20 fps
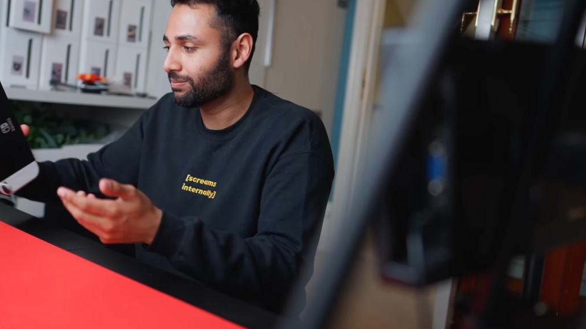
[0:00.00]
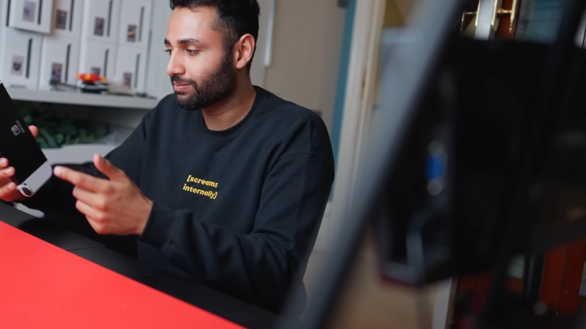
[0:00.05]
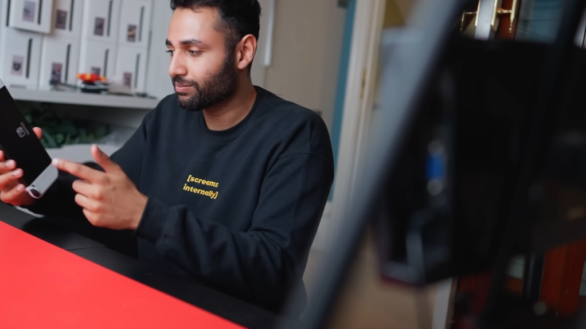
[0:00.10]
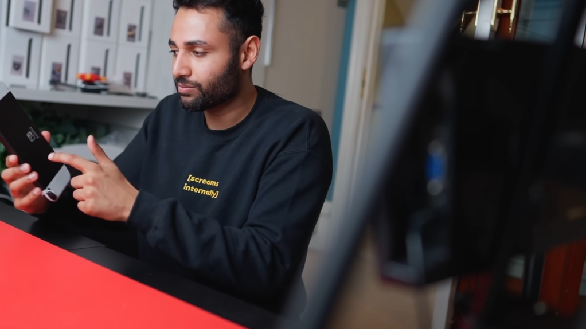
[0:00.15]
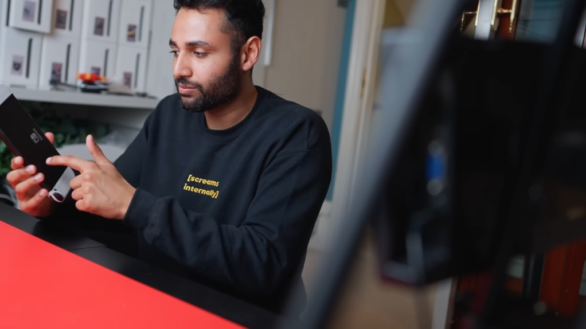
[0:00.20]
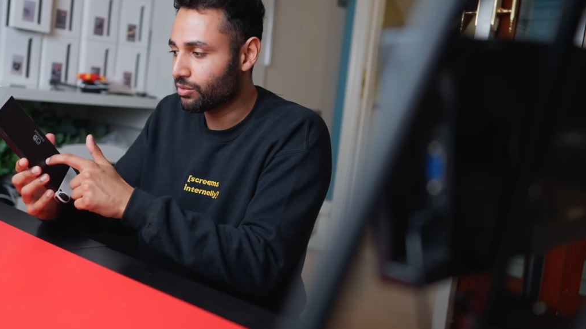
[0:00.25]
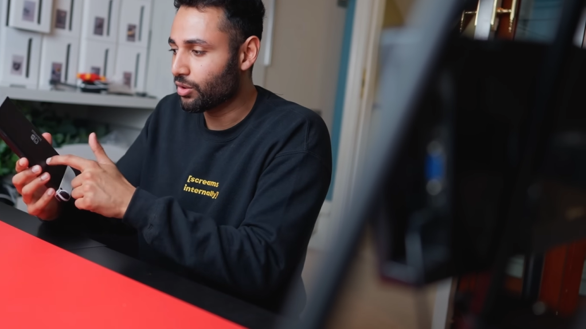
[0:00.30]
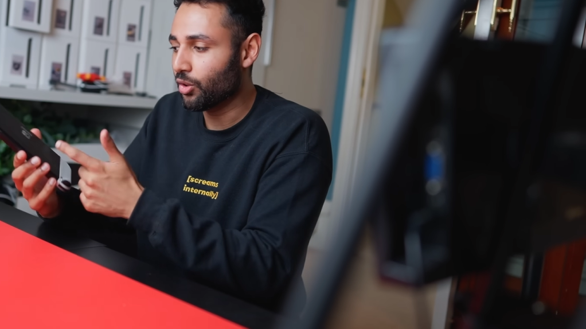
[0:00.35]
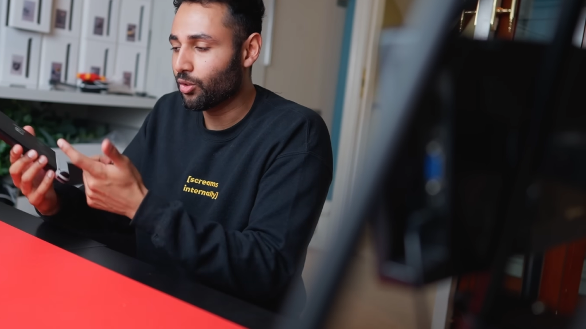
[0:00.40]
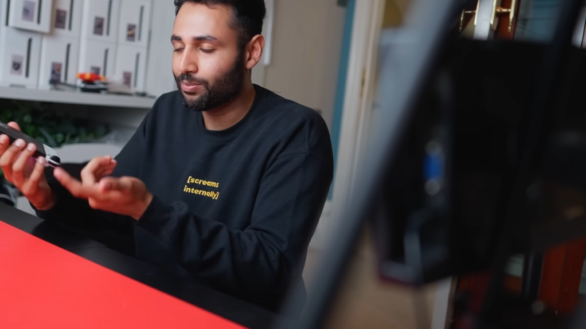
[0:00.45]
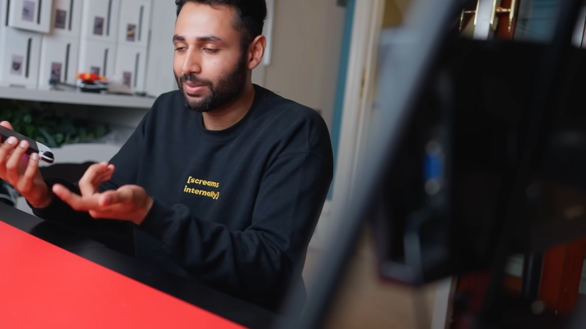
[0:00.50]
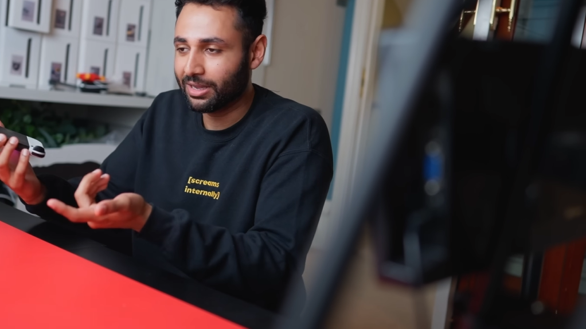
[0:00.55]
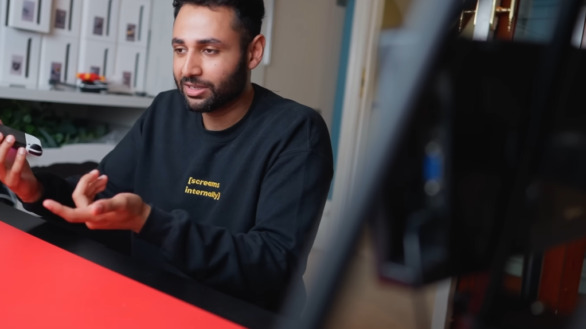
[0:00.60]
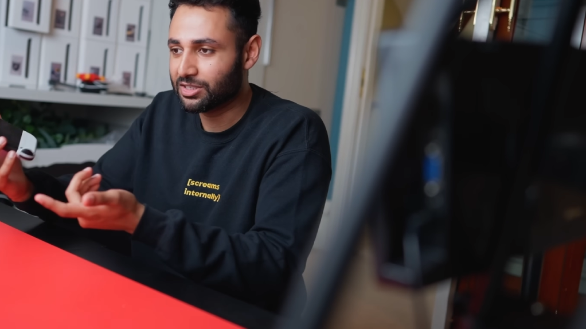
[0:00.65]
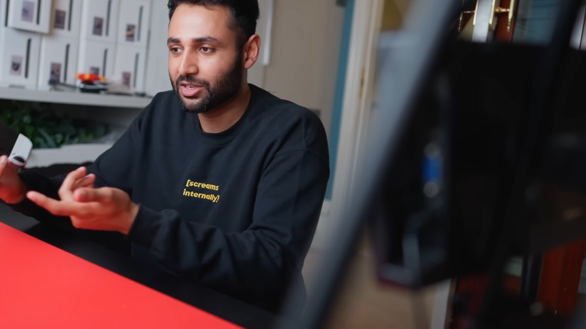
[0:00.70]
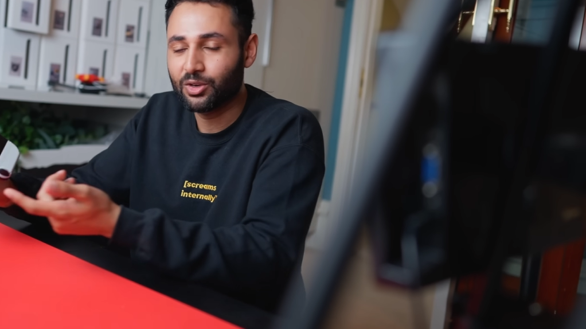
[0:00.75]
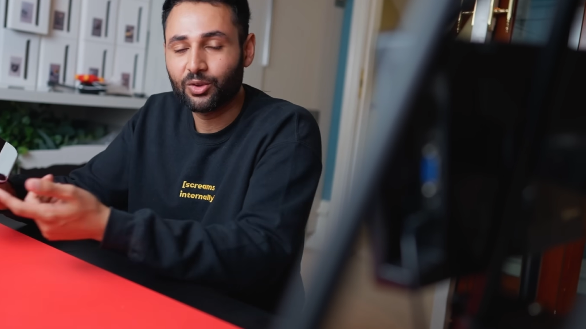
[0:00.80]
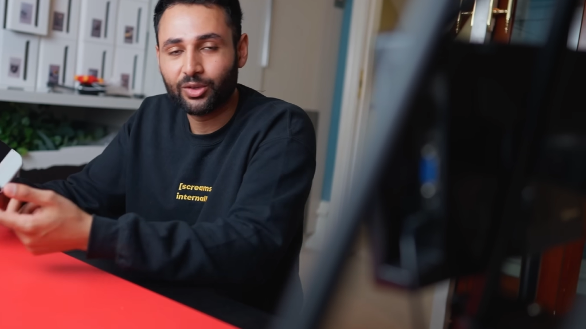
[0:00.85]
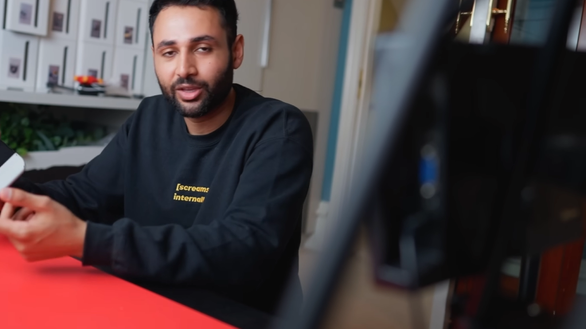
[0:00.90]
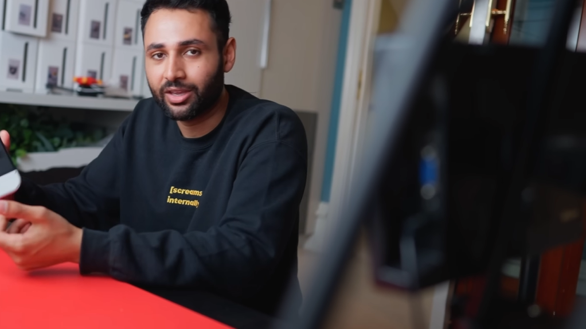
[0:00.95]
no better
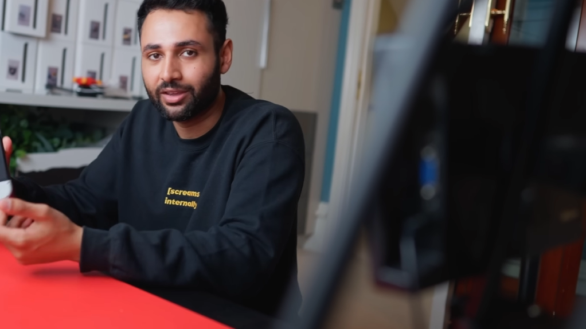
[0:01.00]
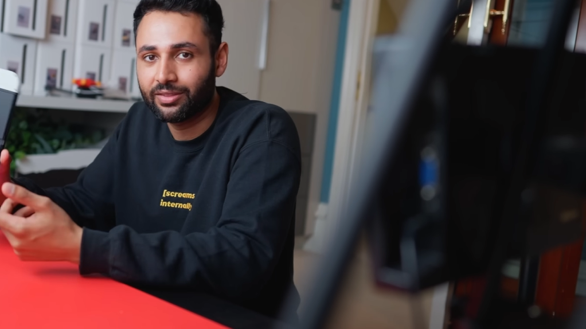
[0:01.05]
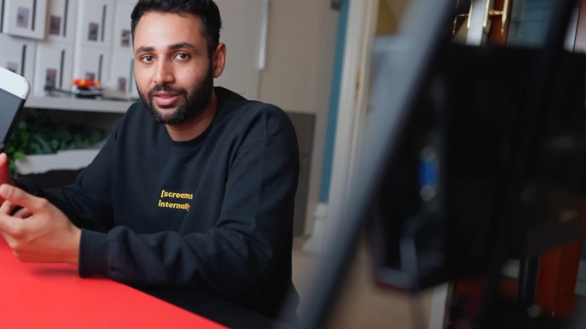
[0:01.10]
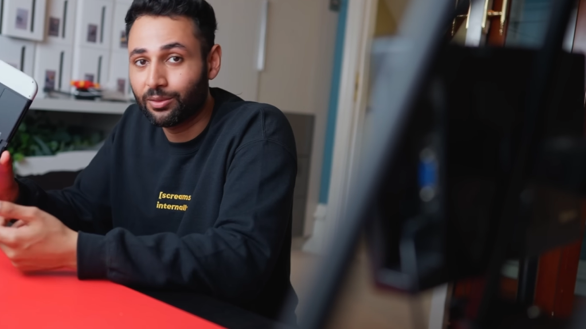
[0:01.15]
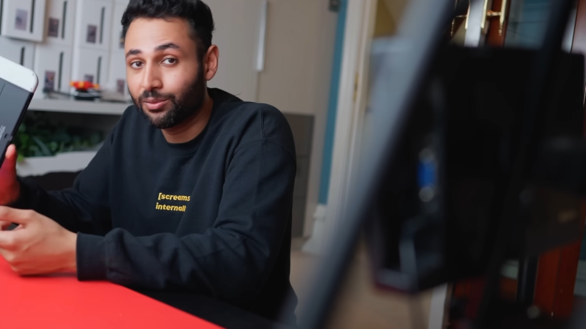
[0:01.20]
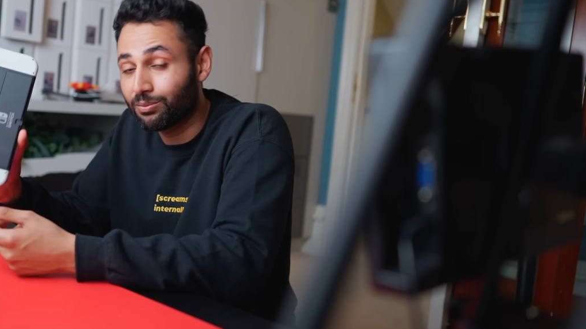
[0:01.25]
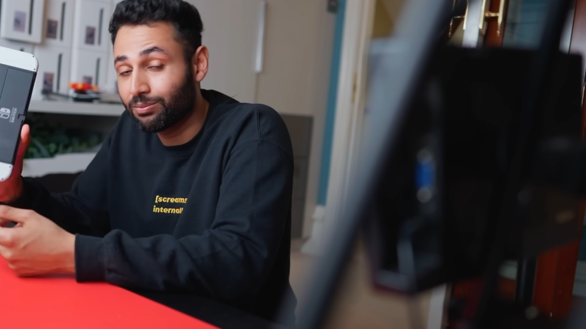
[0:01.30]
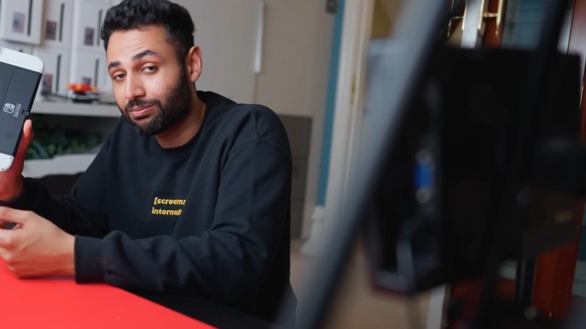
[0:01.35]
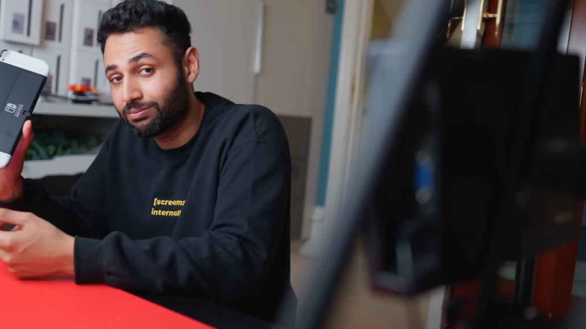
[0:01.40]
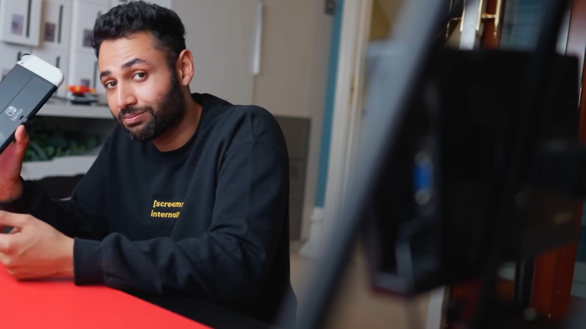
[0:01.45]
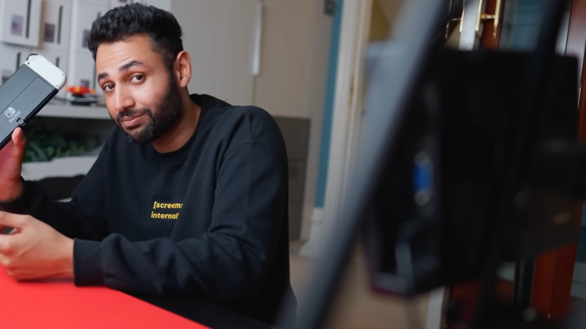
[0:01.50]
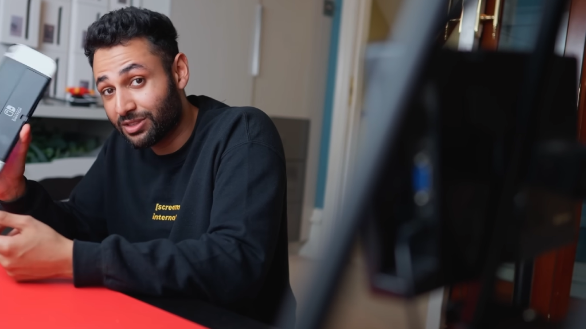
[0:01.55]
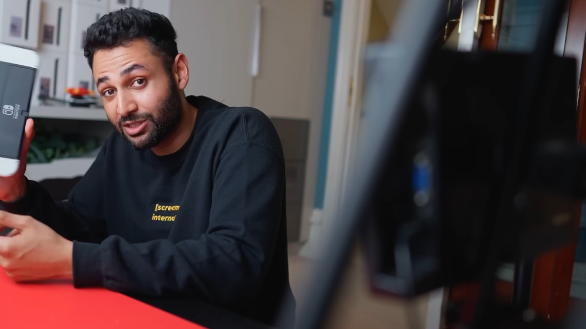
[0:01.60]
looking than the